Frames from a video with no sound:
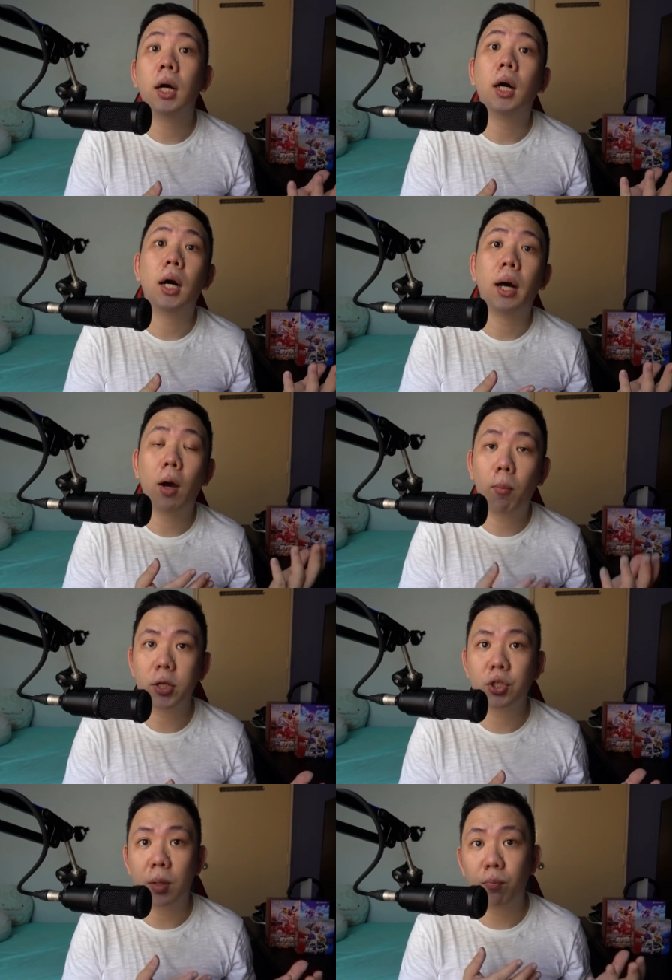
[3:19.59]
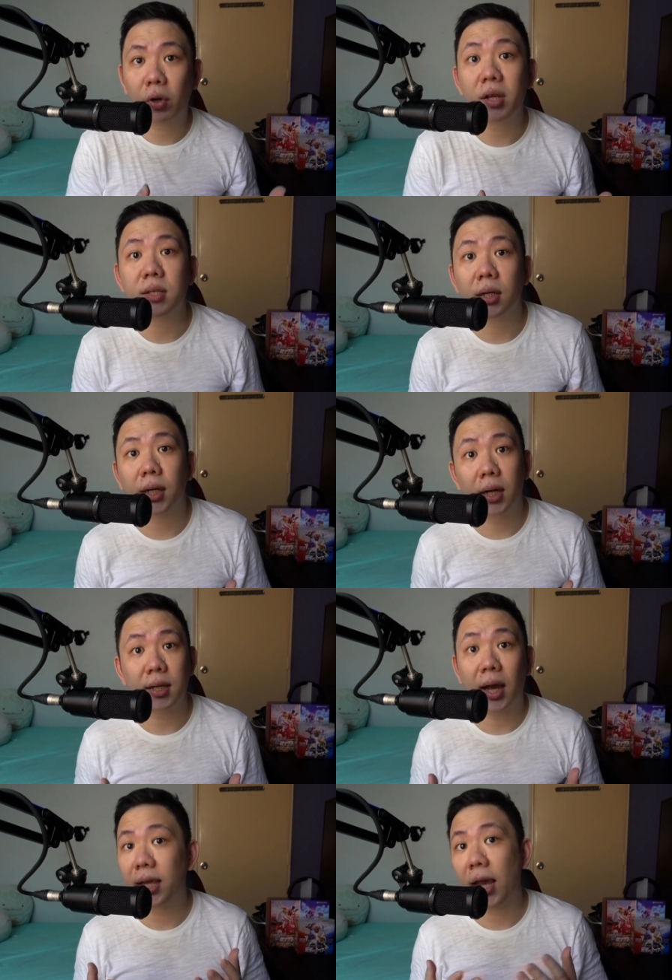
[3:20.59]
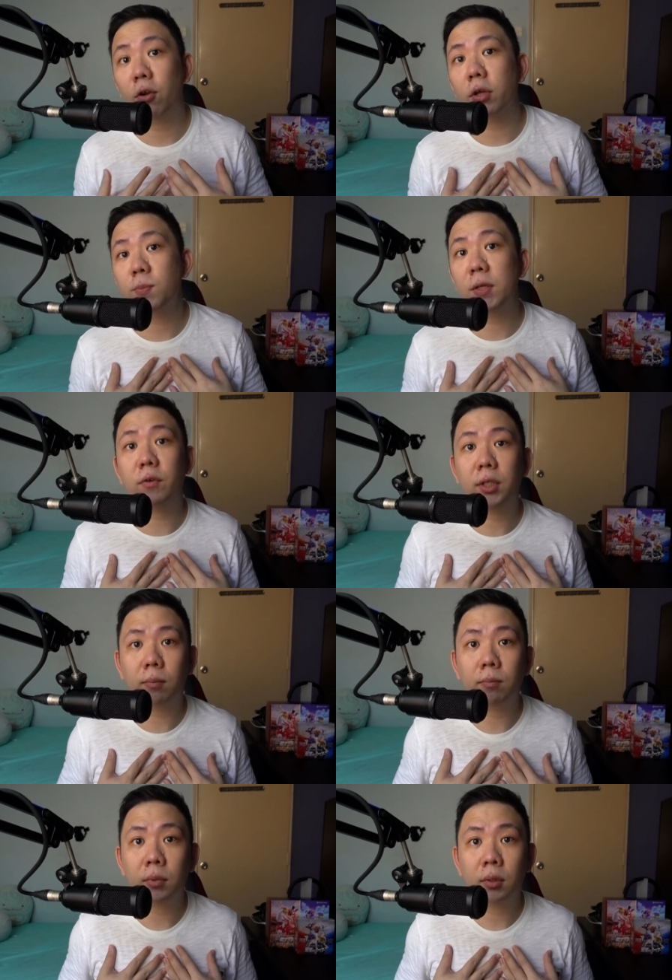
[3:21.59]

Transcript: How much they price their cards, I cannot speak for them.